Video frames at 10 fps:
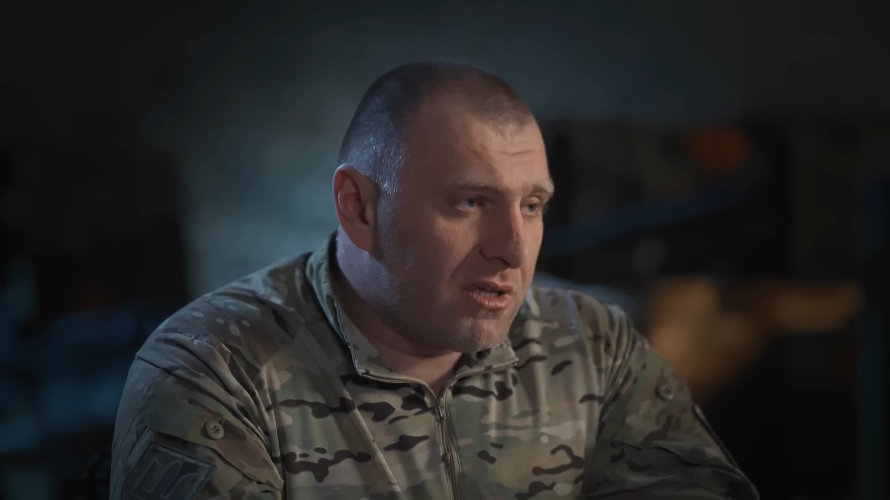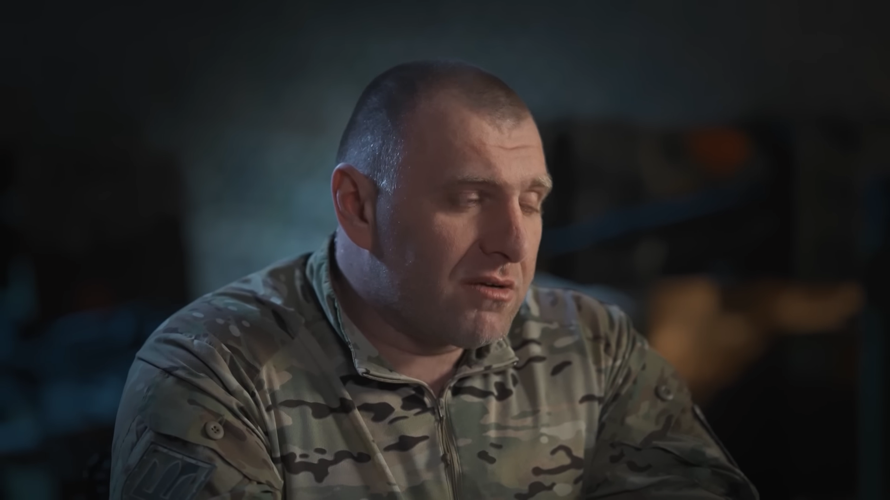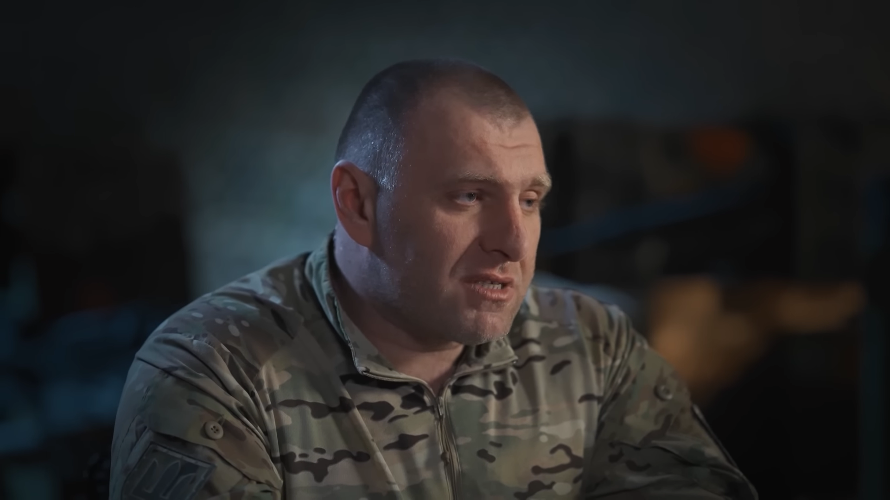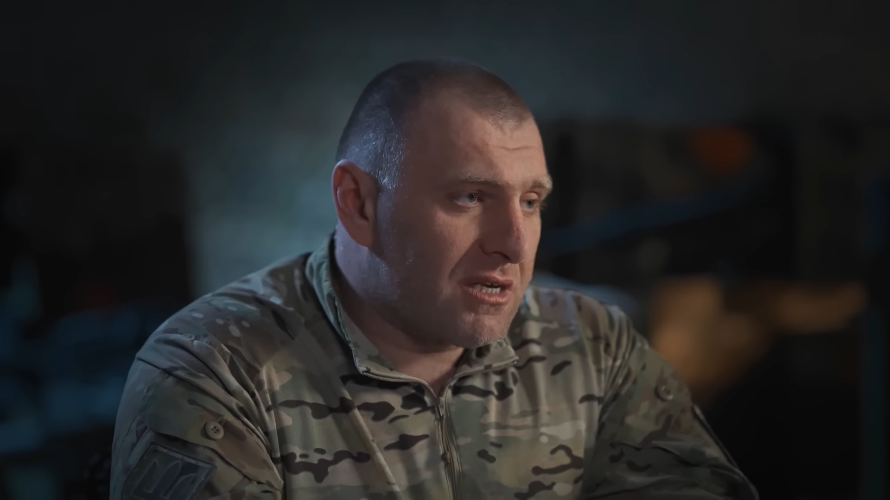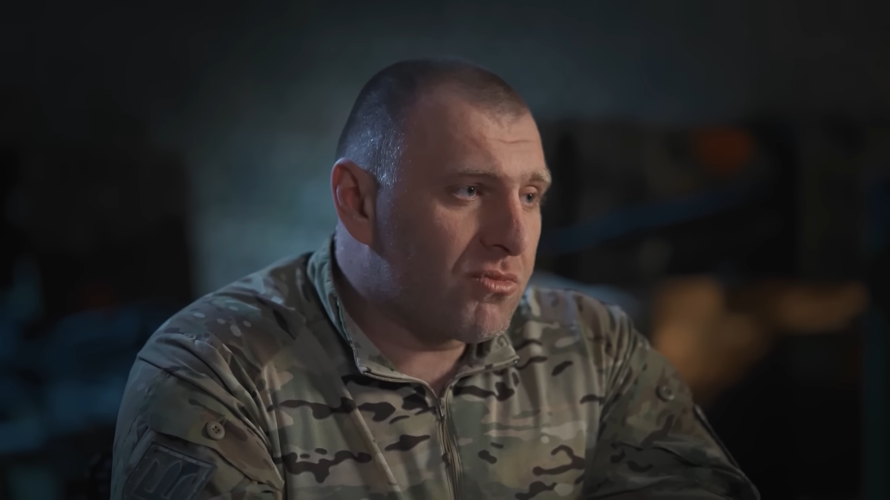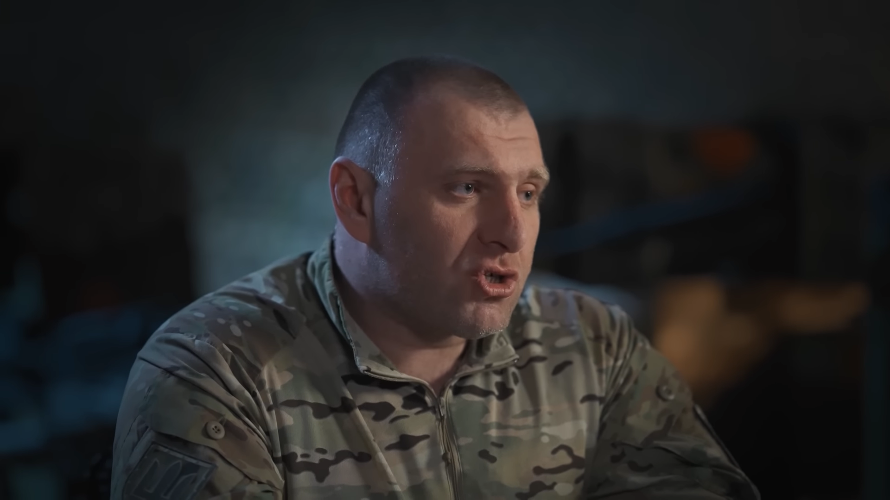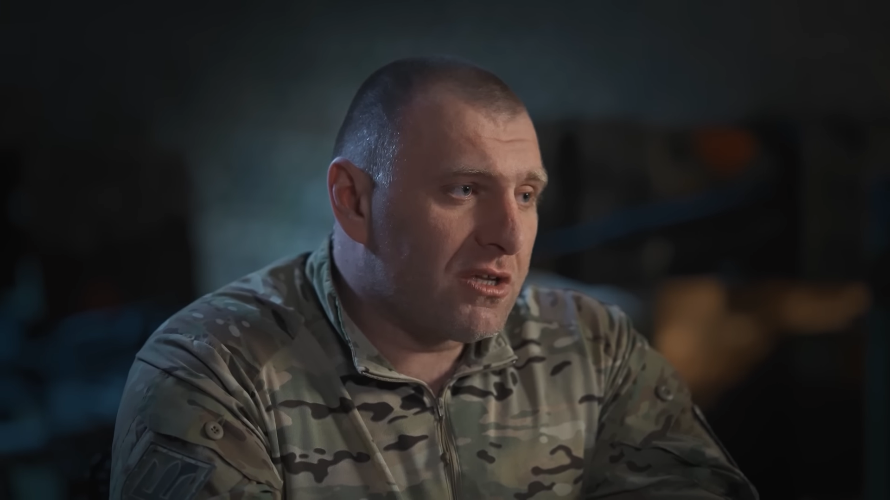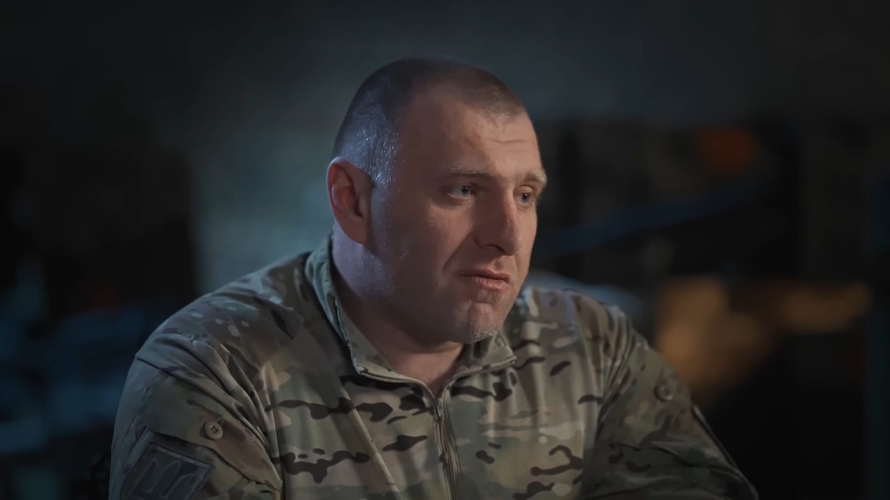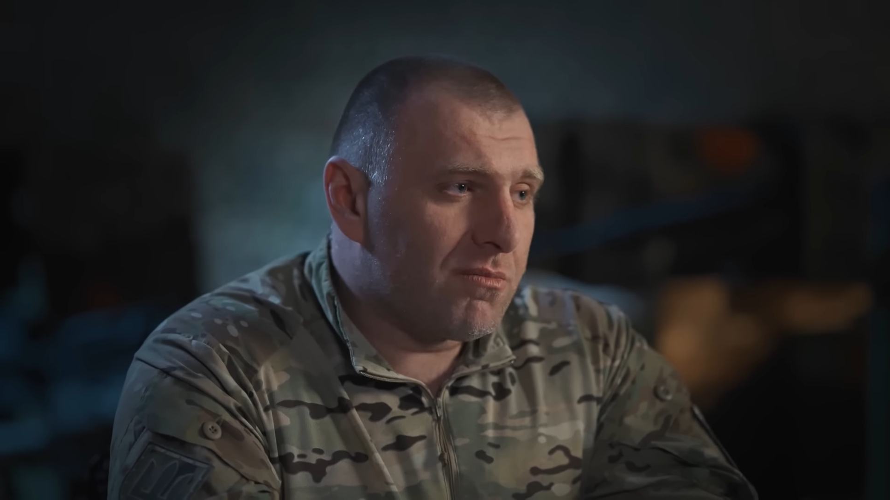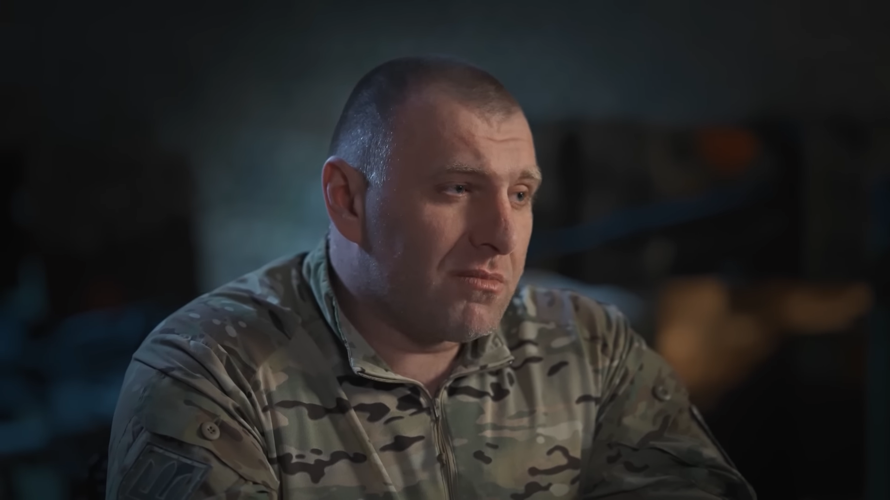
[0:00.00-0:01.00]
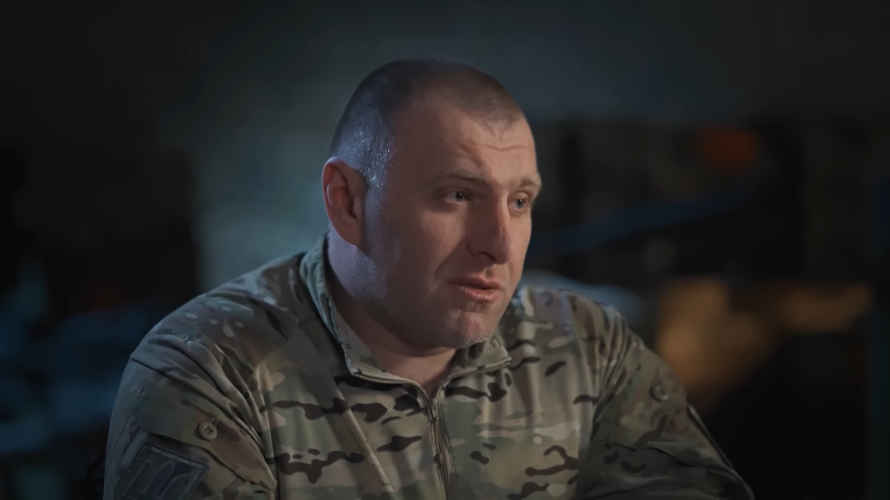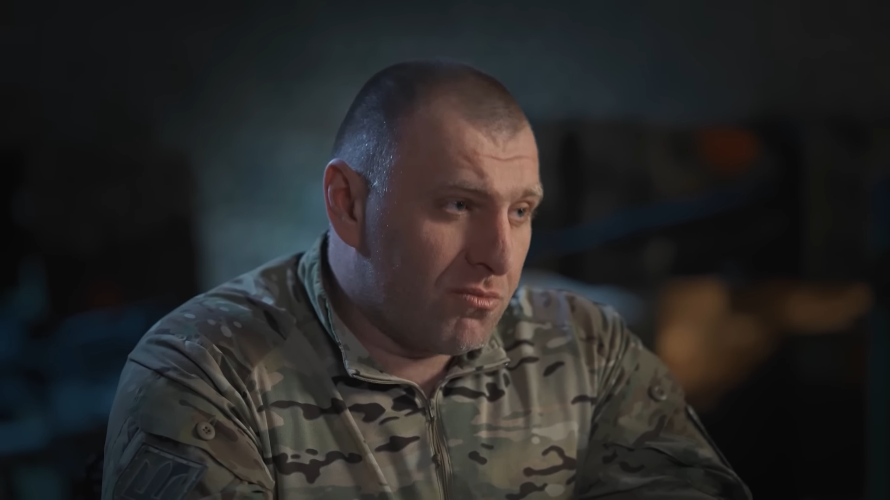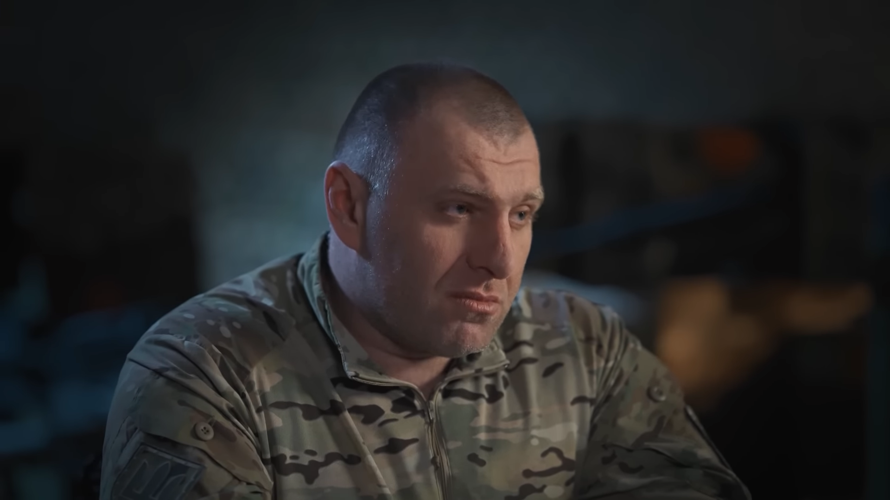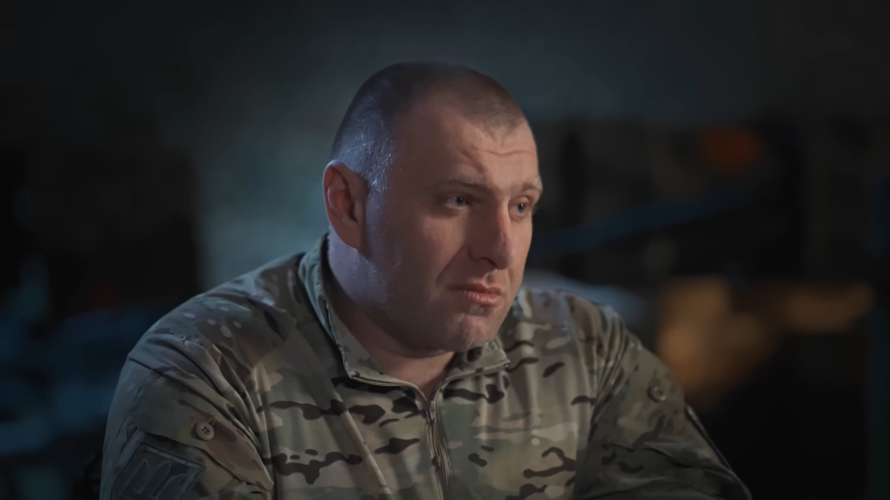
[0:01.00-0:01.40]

did everything possible and